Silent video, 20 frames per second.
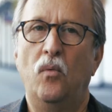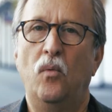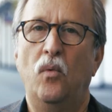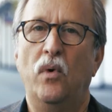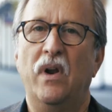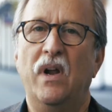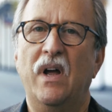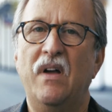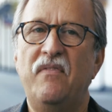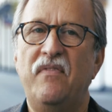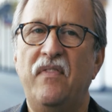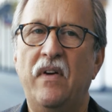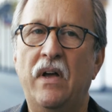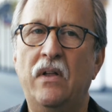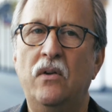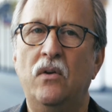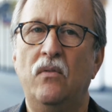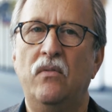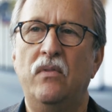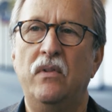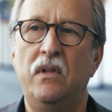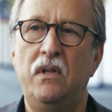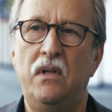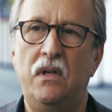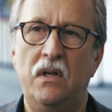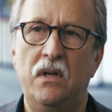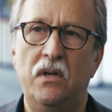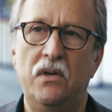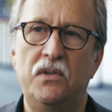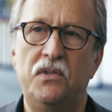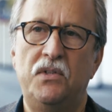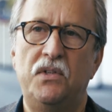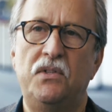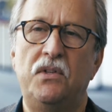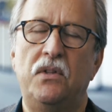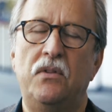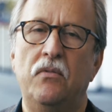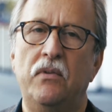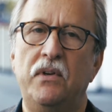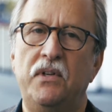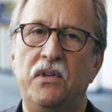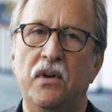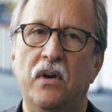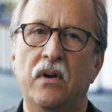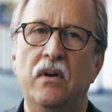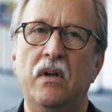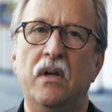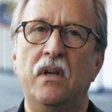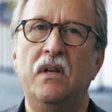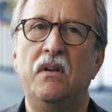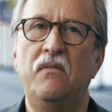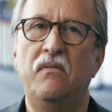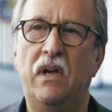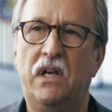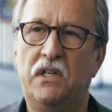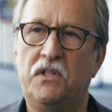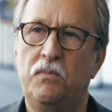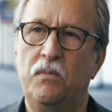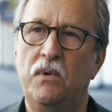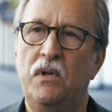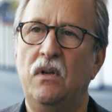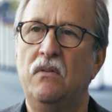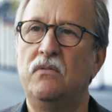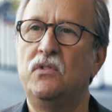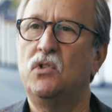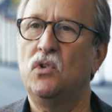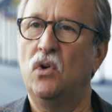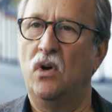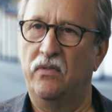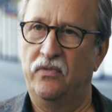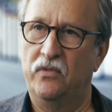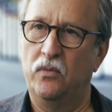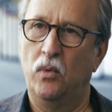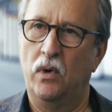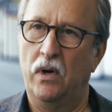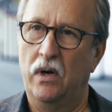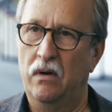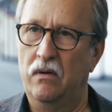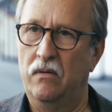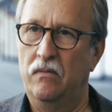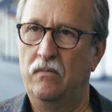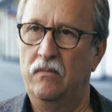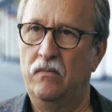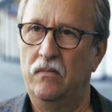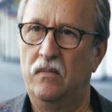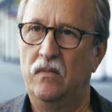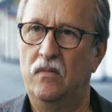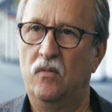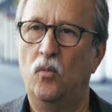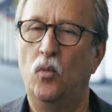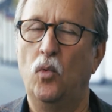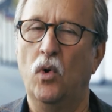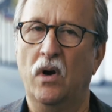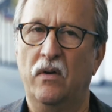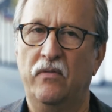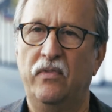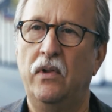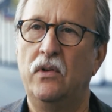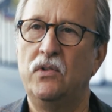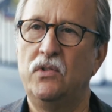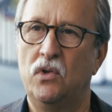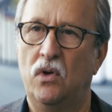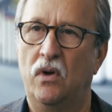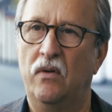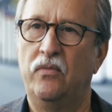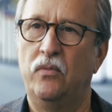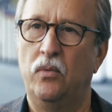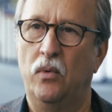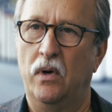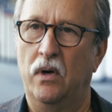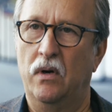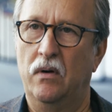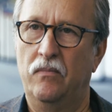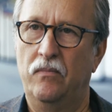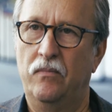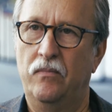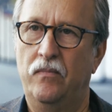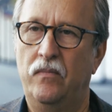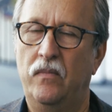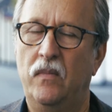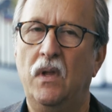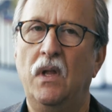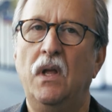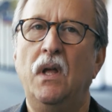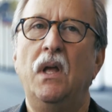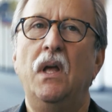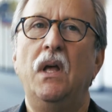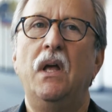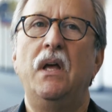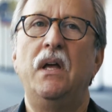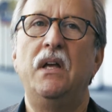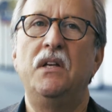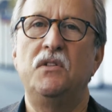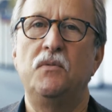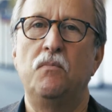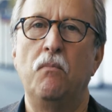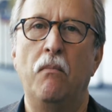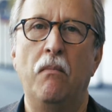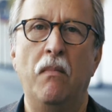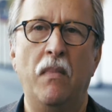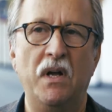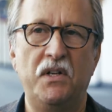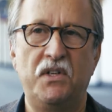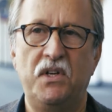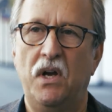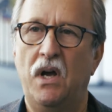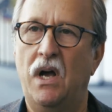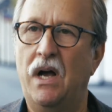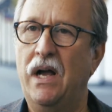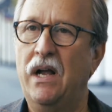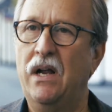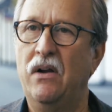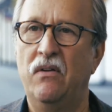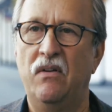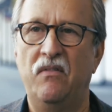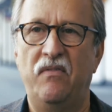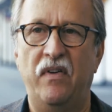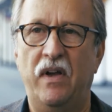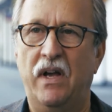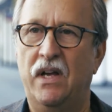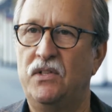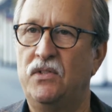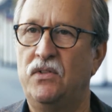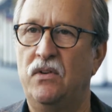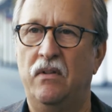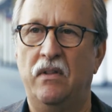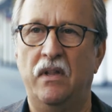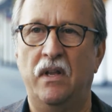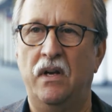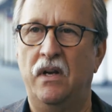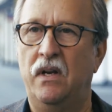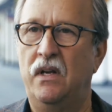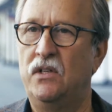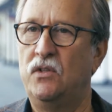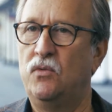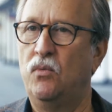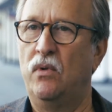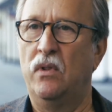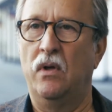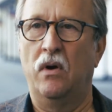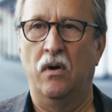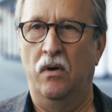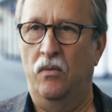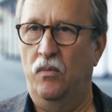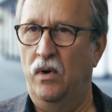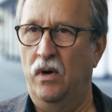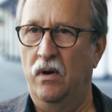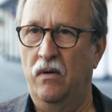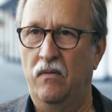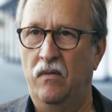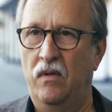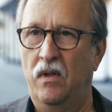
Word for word: What I've found over the years is the return on investment of software, workflow software, is much higher and faster than it is with hardware.